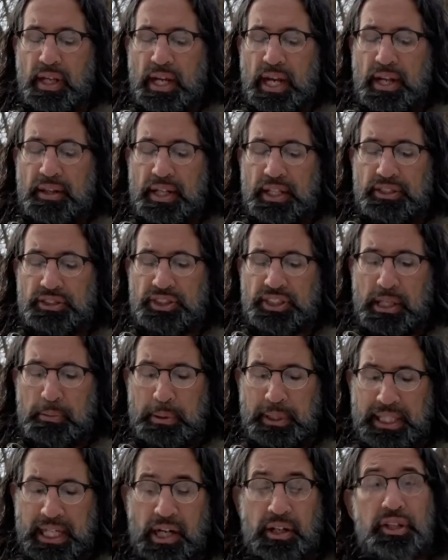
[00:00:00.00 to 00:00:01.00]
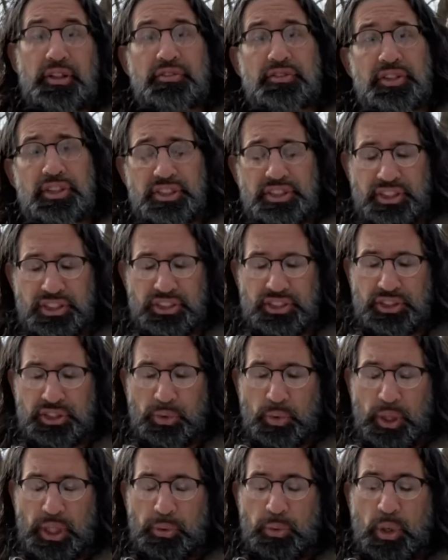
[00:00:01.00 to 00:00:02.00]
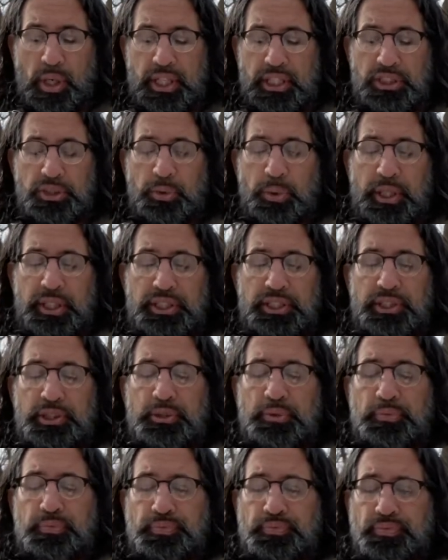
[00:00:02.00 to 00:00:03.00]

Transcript: And then skipping down to verses 21 and 22.